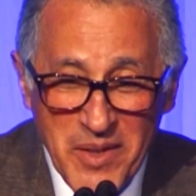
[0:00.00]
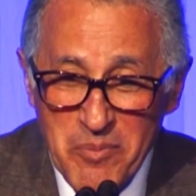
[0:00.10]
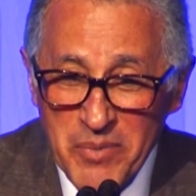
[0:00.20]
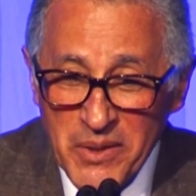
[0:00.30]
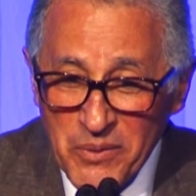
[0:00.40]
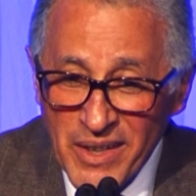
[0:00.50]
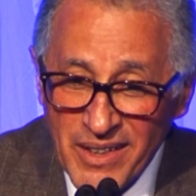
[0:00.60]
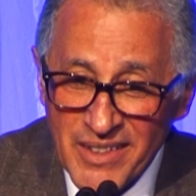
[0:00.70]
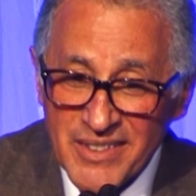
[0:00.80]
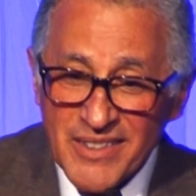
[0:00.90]
But in
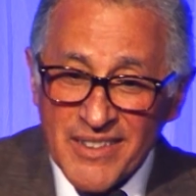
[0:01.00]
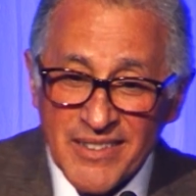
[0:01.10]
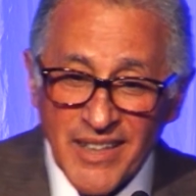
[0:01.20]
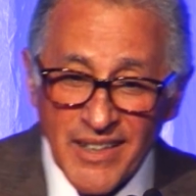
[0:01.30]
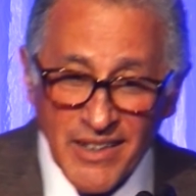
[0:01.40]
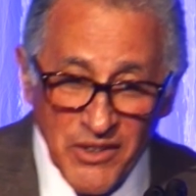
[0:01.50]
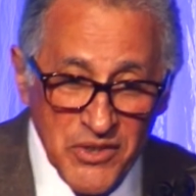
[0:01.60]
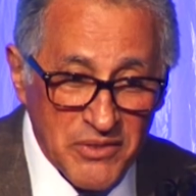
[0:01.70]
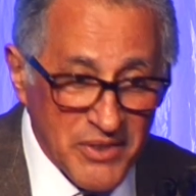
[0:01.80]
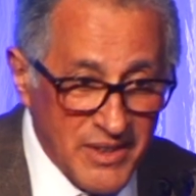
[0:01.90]
reality, that house,
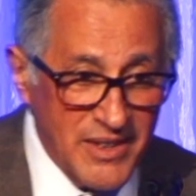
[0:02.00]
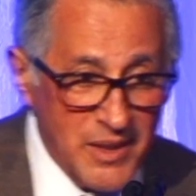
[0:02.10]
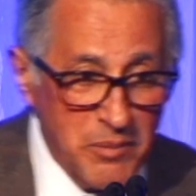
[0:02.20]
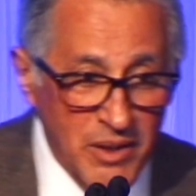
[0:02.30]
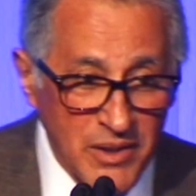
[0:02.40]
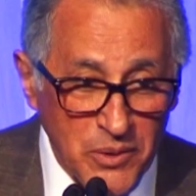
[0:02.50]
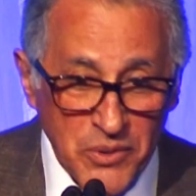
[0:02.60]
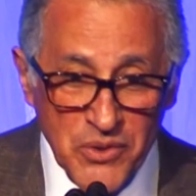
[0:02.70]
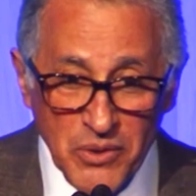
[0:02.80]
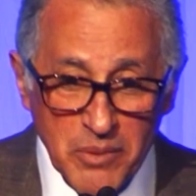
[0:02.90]
if you think about it,
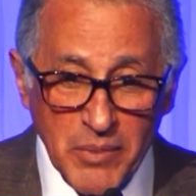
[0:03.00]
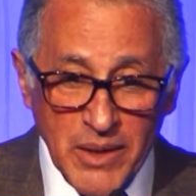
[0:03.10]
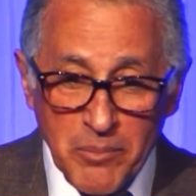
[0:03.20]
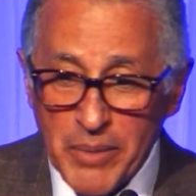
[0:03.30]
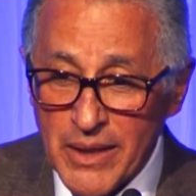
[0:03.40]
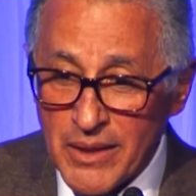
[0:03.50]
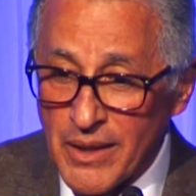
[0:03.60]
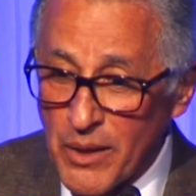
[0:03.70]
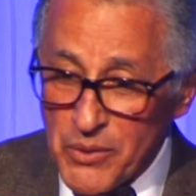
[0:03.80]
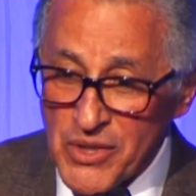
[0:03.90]
was owned by a bank,
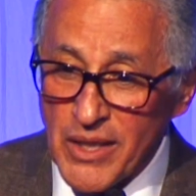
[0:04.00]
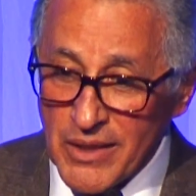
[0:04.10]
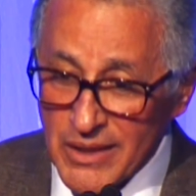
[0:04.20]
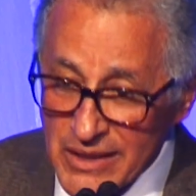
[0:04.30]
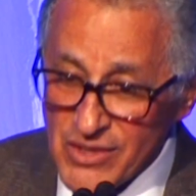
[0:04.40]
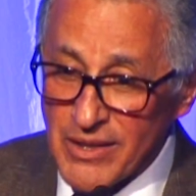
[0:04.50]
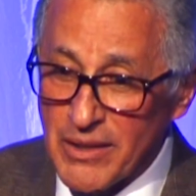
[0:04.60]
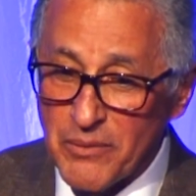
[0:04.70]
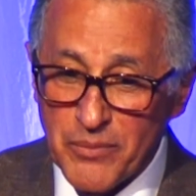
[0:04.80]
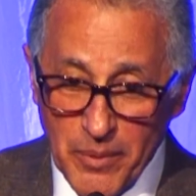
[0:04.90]
and I was kind of leasing
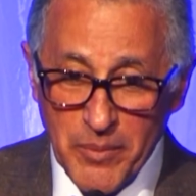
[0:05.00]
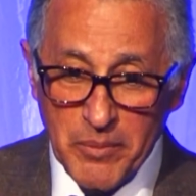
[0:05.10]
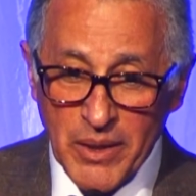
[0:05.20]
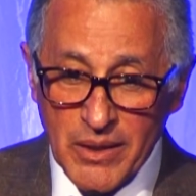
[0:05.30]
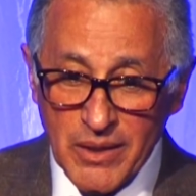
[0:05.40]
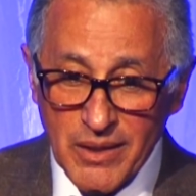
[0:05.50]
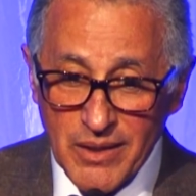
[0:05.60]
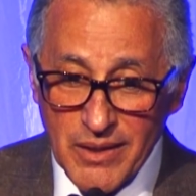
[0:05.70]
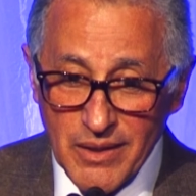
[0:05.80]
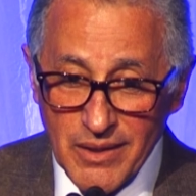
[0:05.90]
it from the bank.
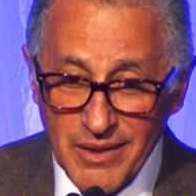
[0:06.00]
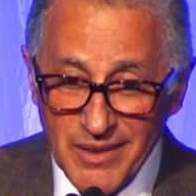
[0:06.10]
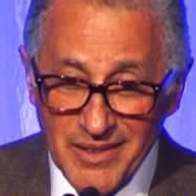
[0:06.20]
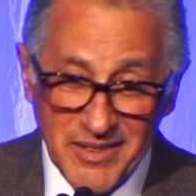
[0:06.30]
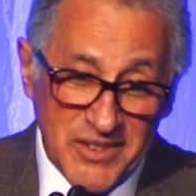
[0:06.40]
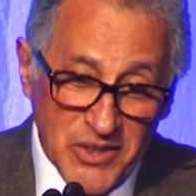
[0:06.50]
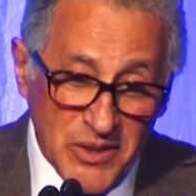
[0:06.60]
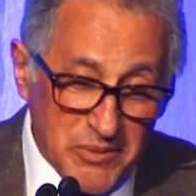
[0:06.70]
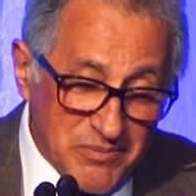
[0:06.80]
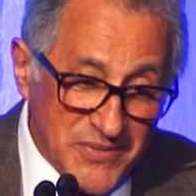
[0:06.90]

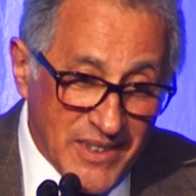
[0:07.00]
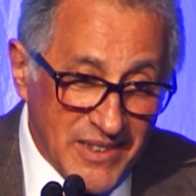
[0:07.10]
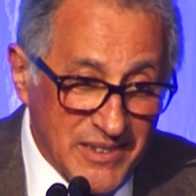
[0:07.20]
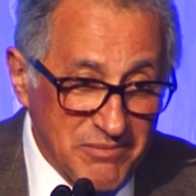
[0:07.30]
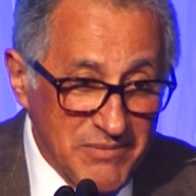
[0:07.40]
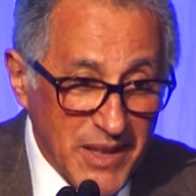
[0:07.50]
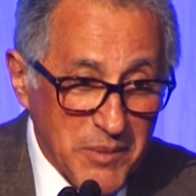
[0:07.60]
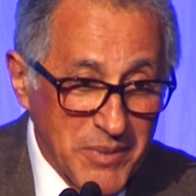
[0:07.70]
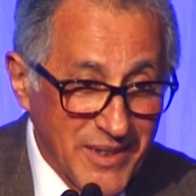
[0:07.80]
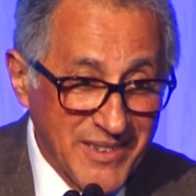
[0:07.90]
So, not a
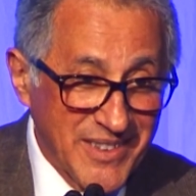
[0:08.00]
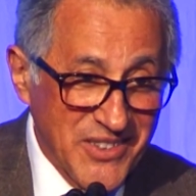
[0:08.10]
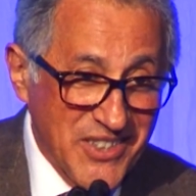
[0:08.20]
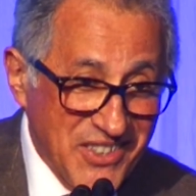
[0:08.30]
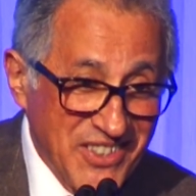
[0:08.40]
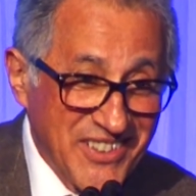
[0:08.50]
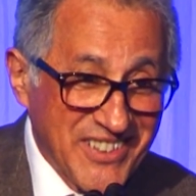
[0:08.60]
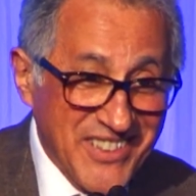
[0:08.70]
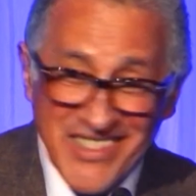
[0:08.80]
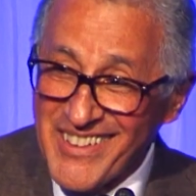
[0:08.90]
big decision
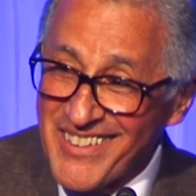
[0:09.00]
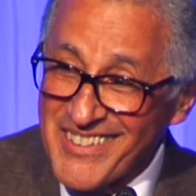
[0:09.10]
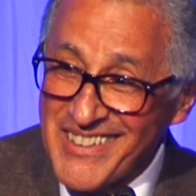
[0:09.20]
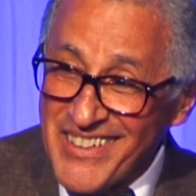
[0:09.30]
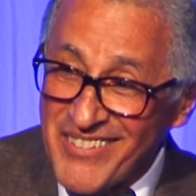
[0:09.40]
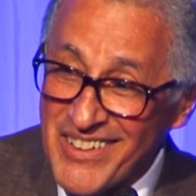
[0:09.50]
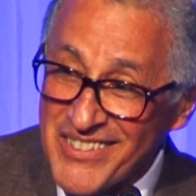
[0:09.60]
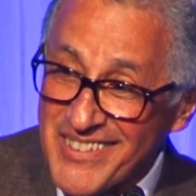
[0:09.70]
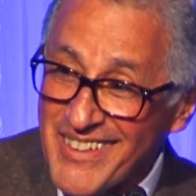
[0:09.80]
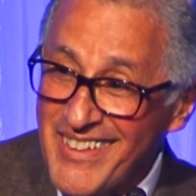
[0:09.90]
to sell the damn
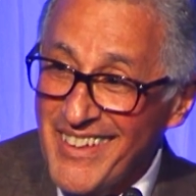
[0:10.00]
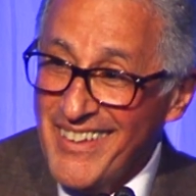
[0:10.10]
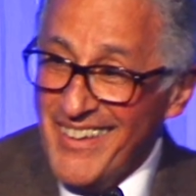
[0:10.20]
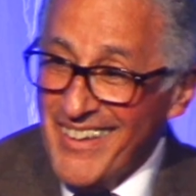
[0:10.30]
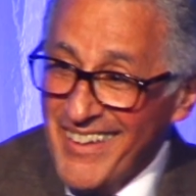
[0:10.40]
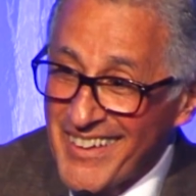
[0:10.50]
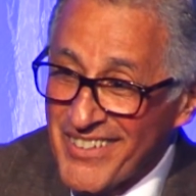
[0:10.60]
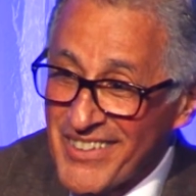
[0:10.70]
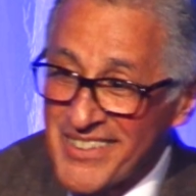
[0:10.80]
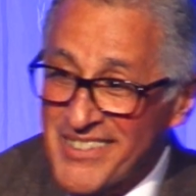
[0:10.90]
house.
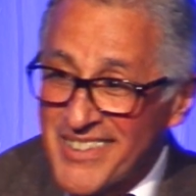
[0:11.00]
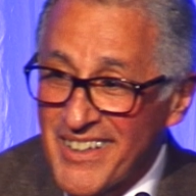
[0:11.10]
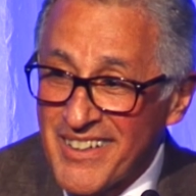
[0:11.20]
Anyways,